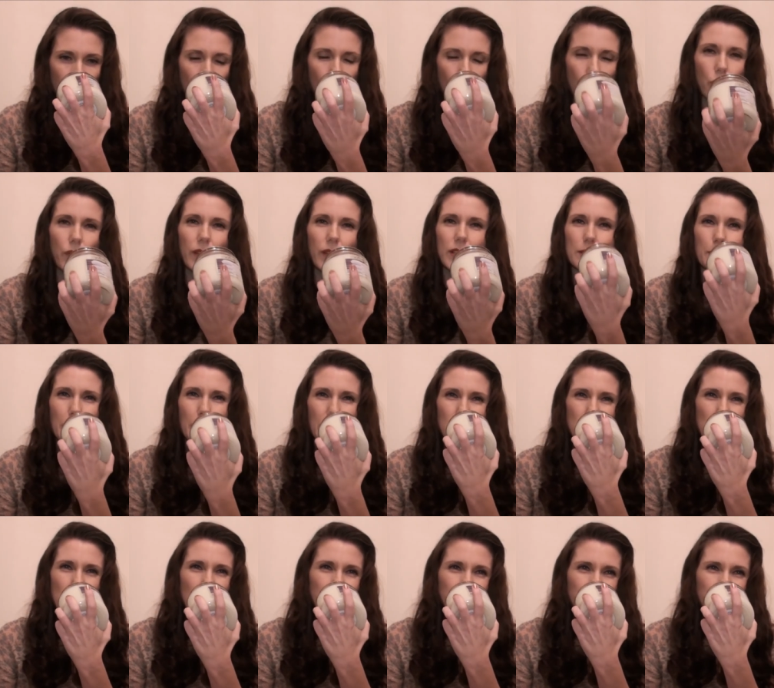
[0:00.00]
Oh, this
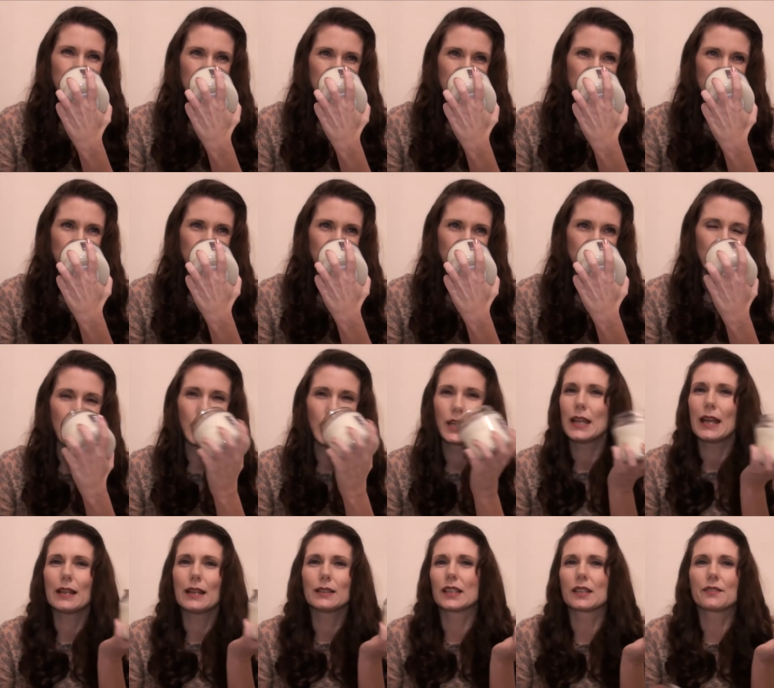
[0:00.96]
smells lovely.
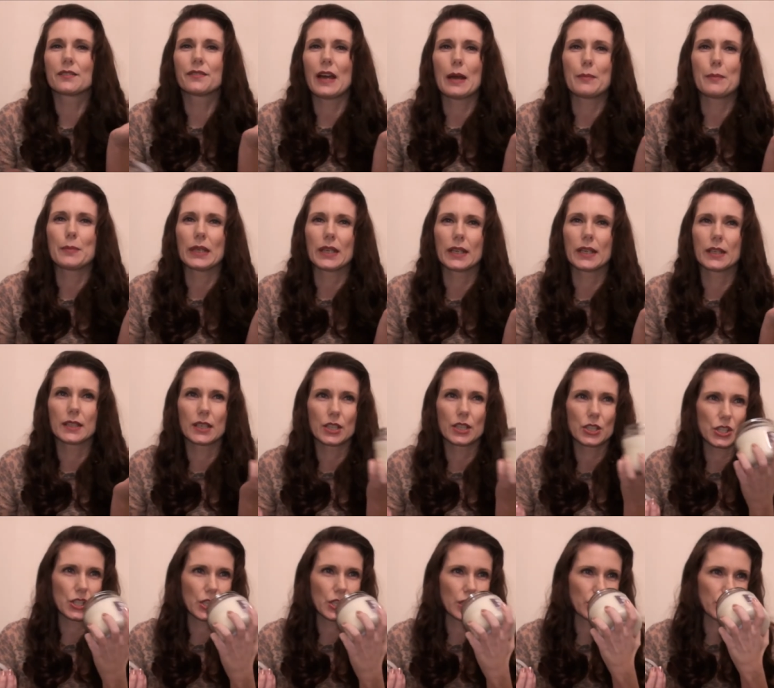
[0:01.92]
Like fabric
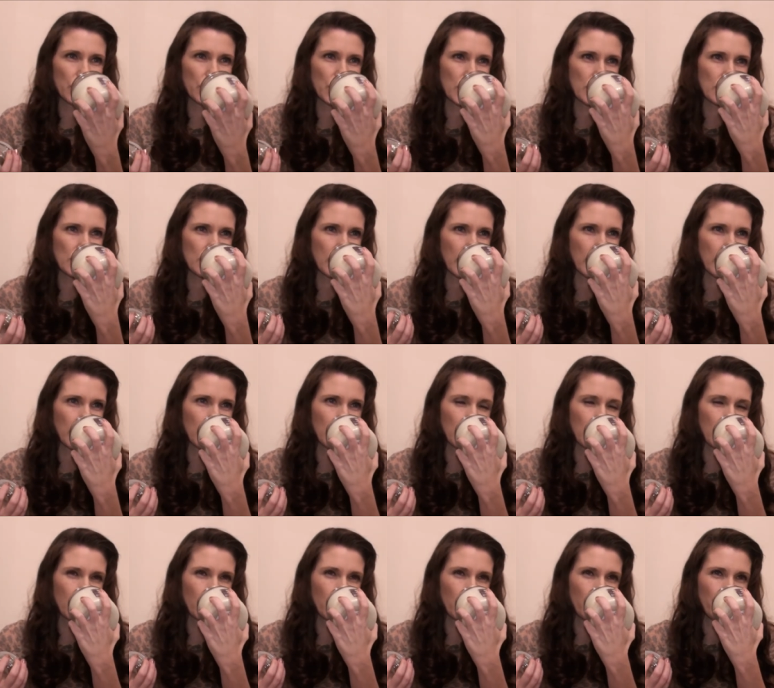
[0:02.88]
conditioner, just
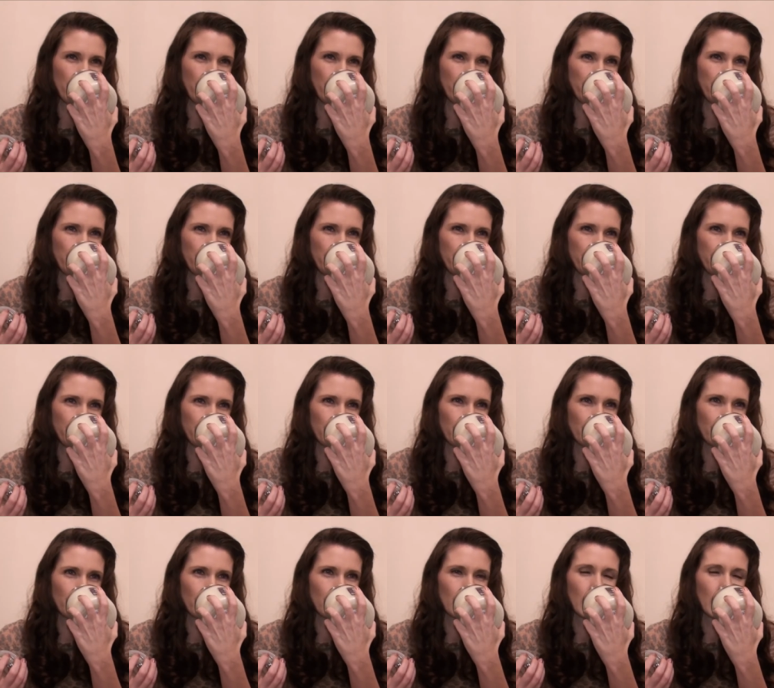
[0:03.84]
like,
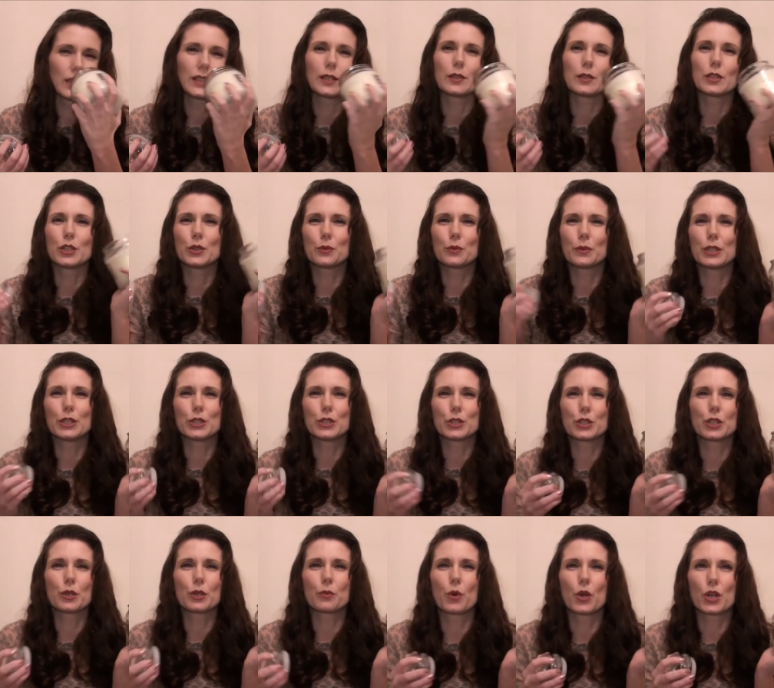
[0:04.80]
like you know when you do
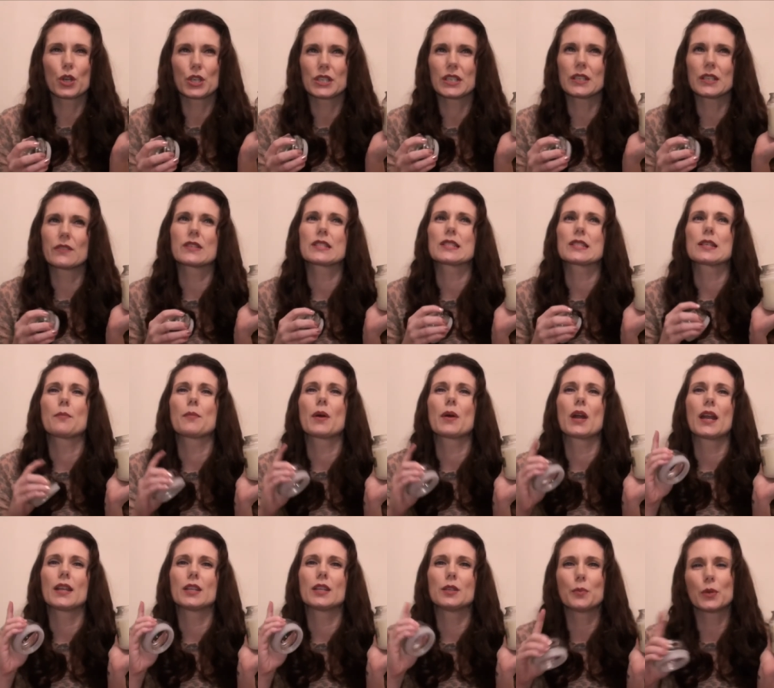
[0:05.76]
your washing in the summer
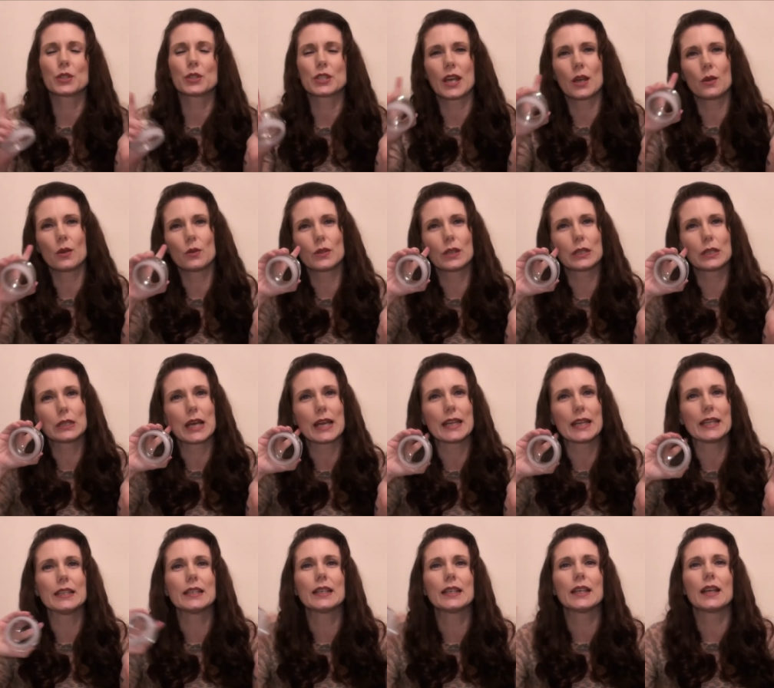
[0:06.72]
and you put it out in the
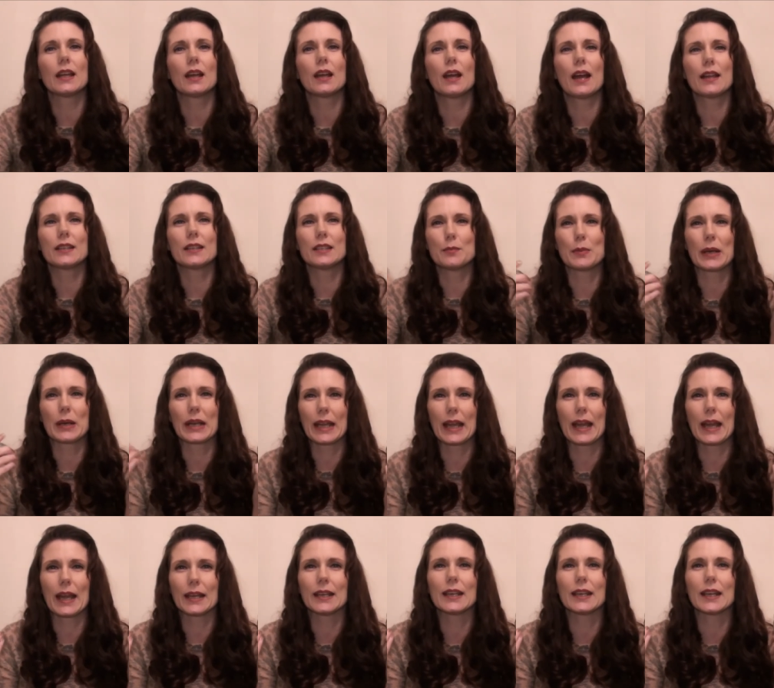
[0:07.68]
line and you bring it
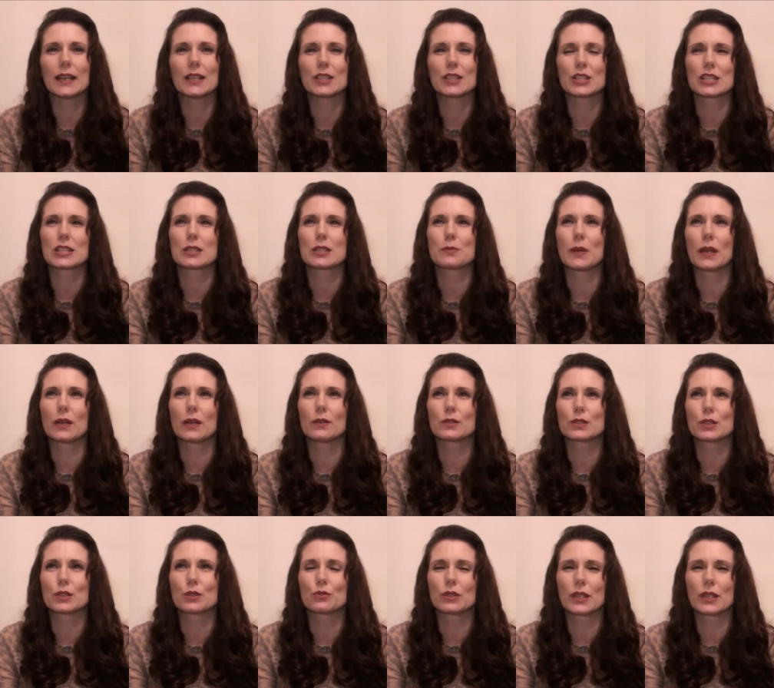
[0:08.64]
in and it just
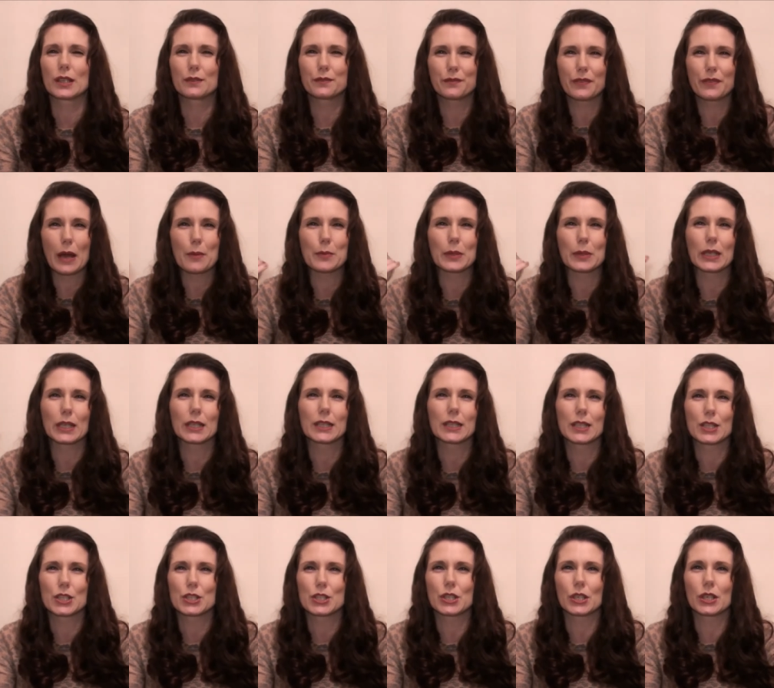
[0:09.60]
smells like fabric
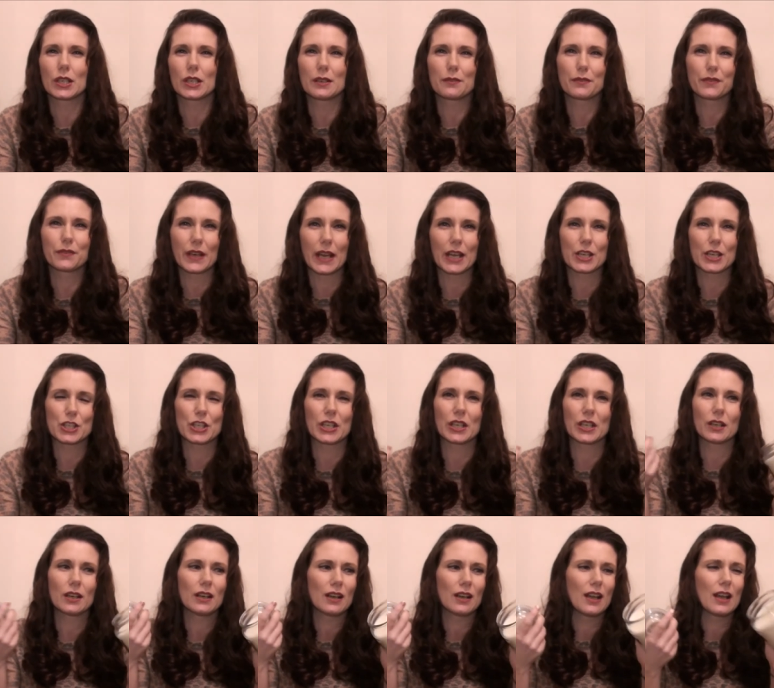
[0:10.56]
conditioner and fresh
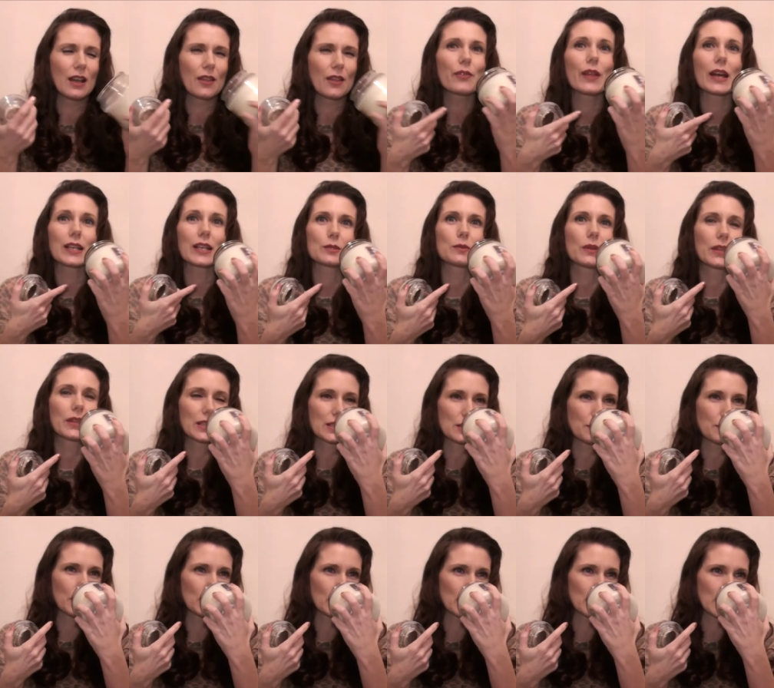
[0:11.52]
air, that's what this
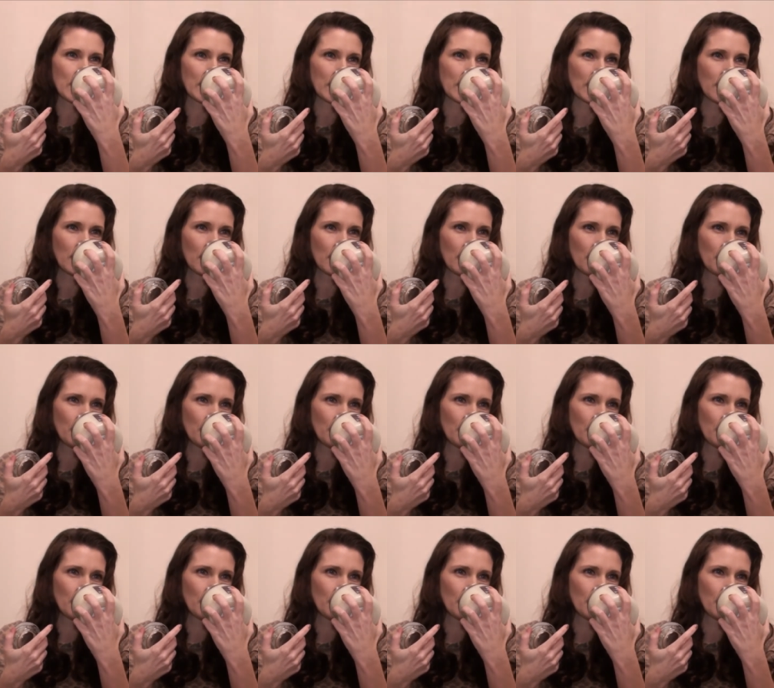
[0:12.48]
smells like